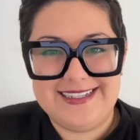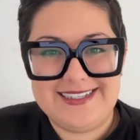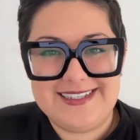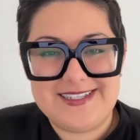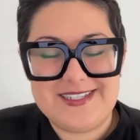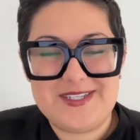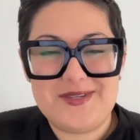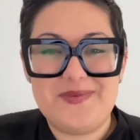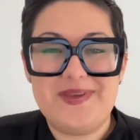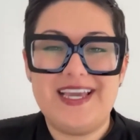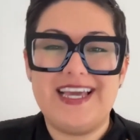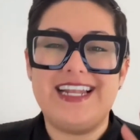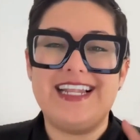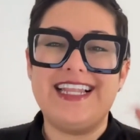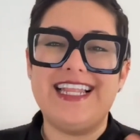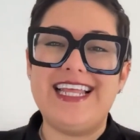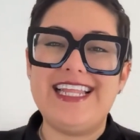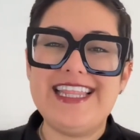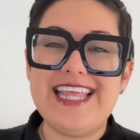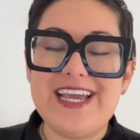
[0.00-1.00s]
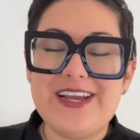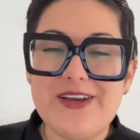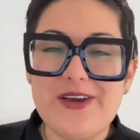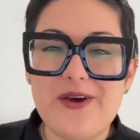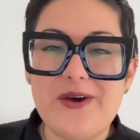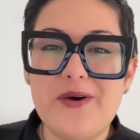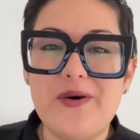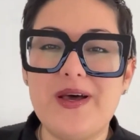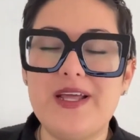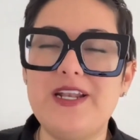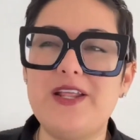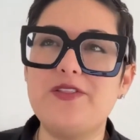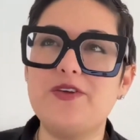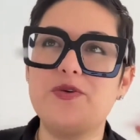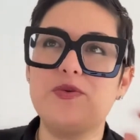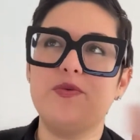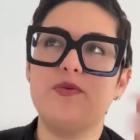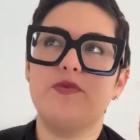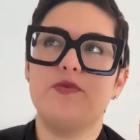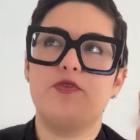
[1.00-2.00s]
So we got to let that go.
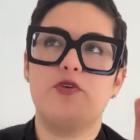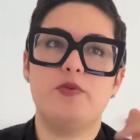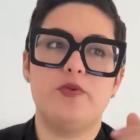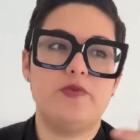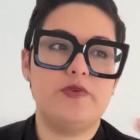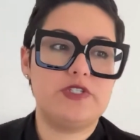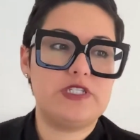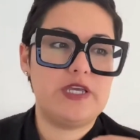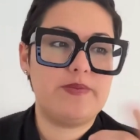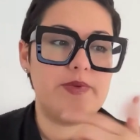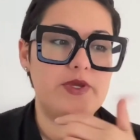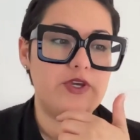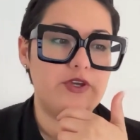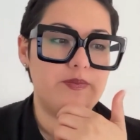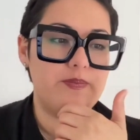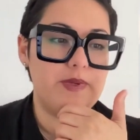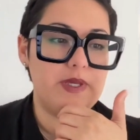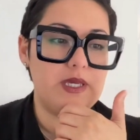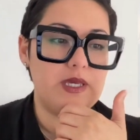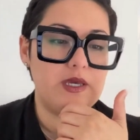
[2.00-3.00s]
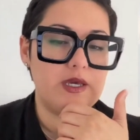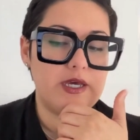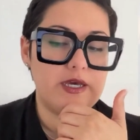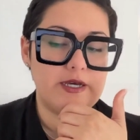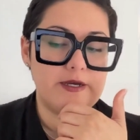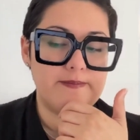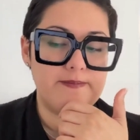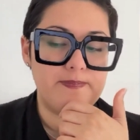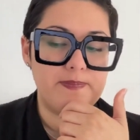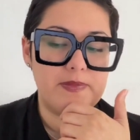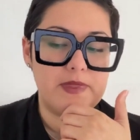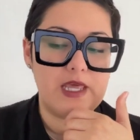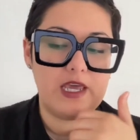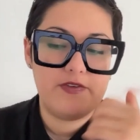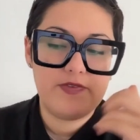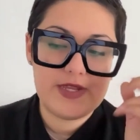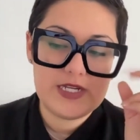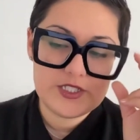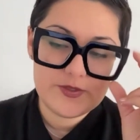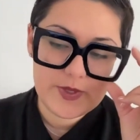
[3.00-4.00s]
Another form of resentment could be I
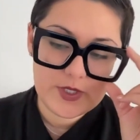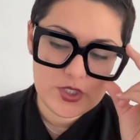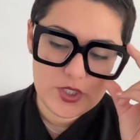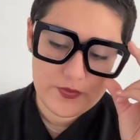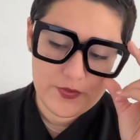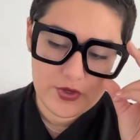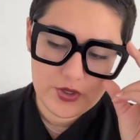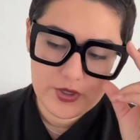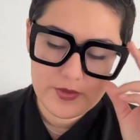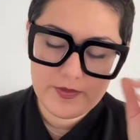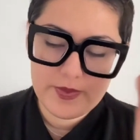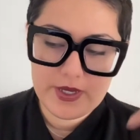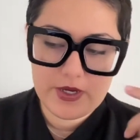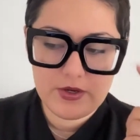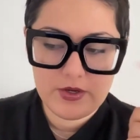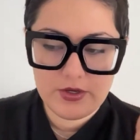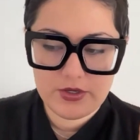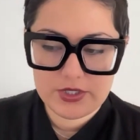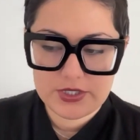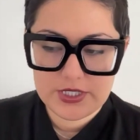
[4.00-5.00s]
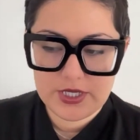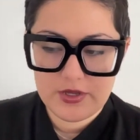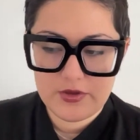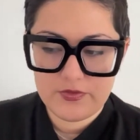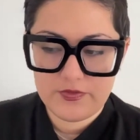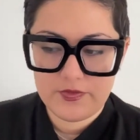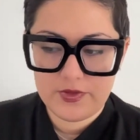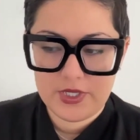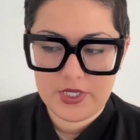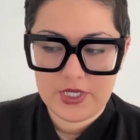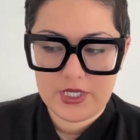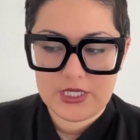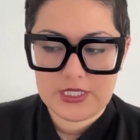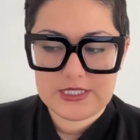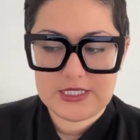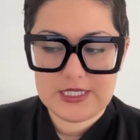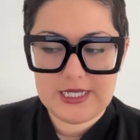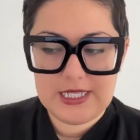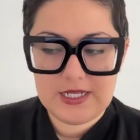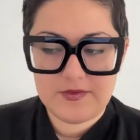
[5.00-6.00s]
find, especially if you're comparing yourself
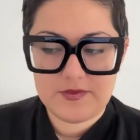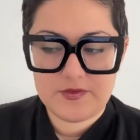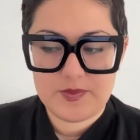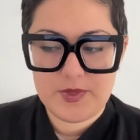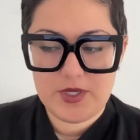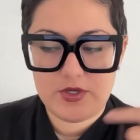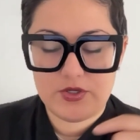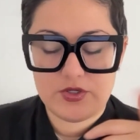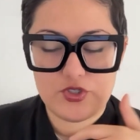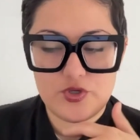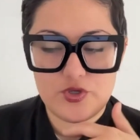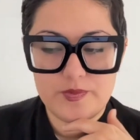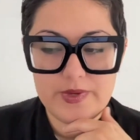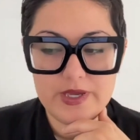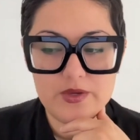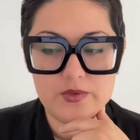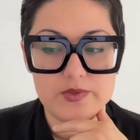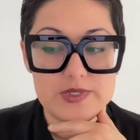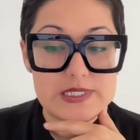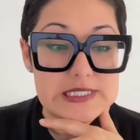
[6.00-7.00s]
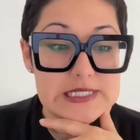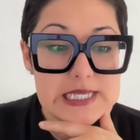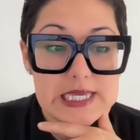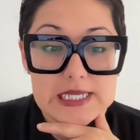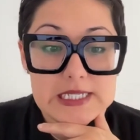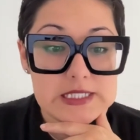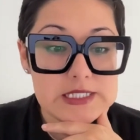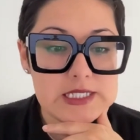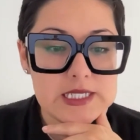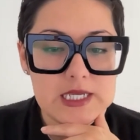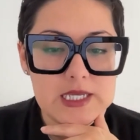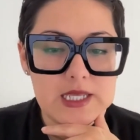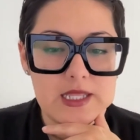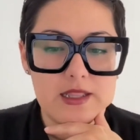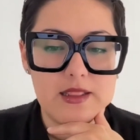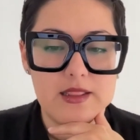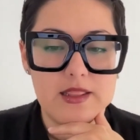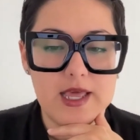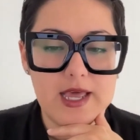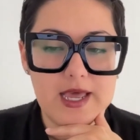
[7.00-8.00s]
to native speakers, you might resent
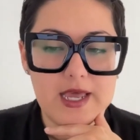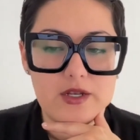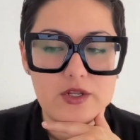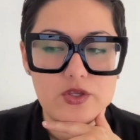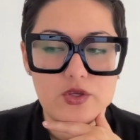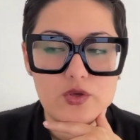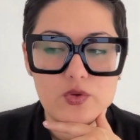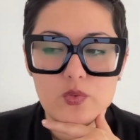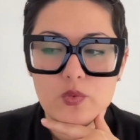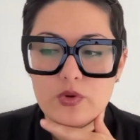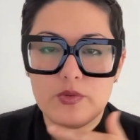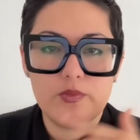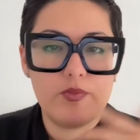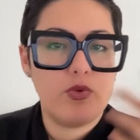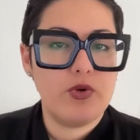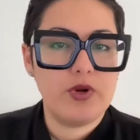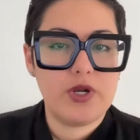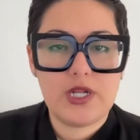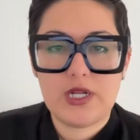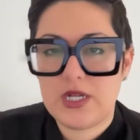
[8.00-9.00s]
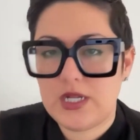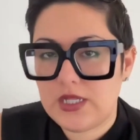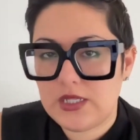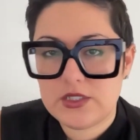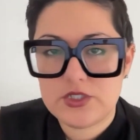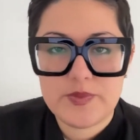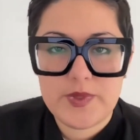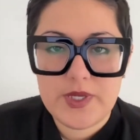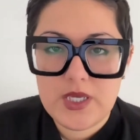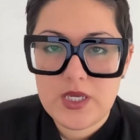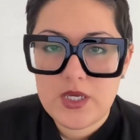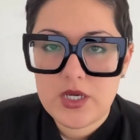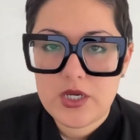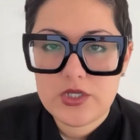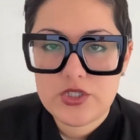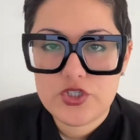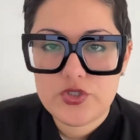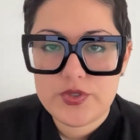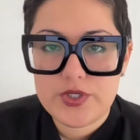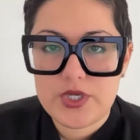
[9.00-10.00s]
that you weren't born in an English speaking
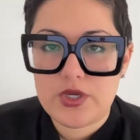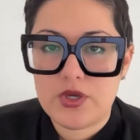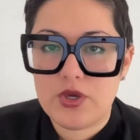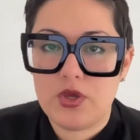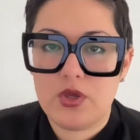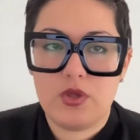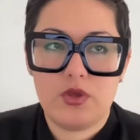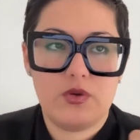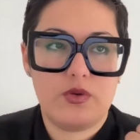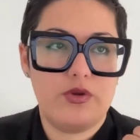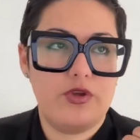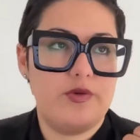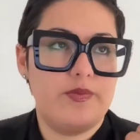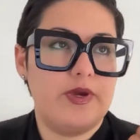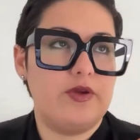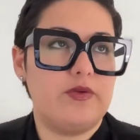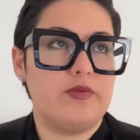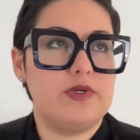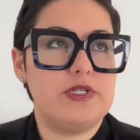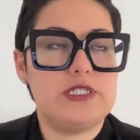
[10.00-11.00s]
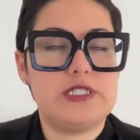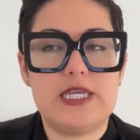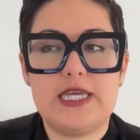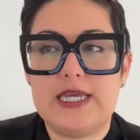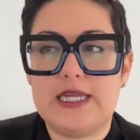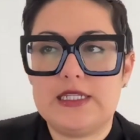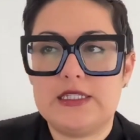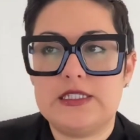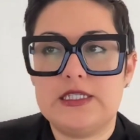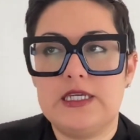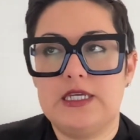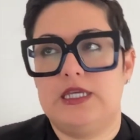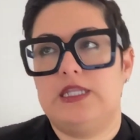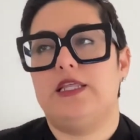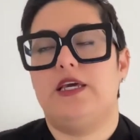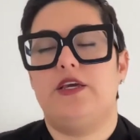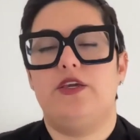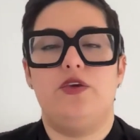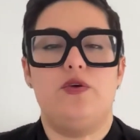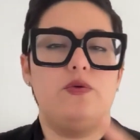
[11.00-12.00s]
country, or you might resent
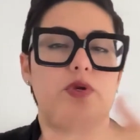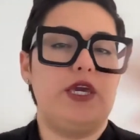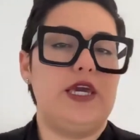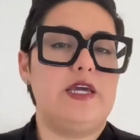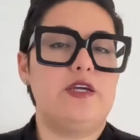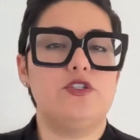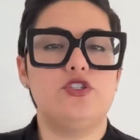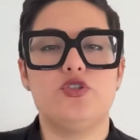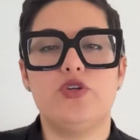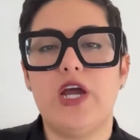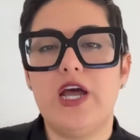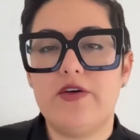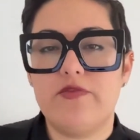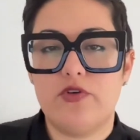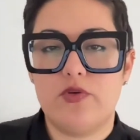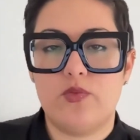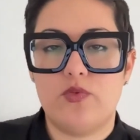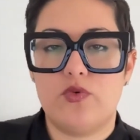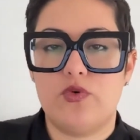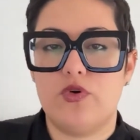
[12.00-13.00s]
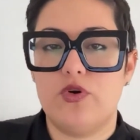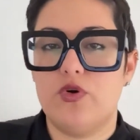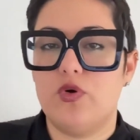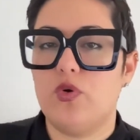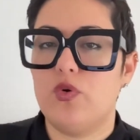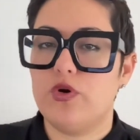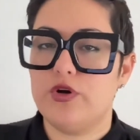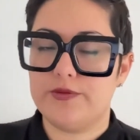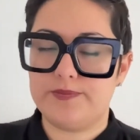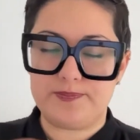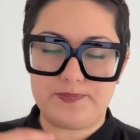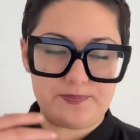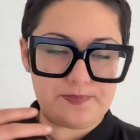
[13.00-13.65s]
that you can't travel more, or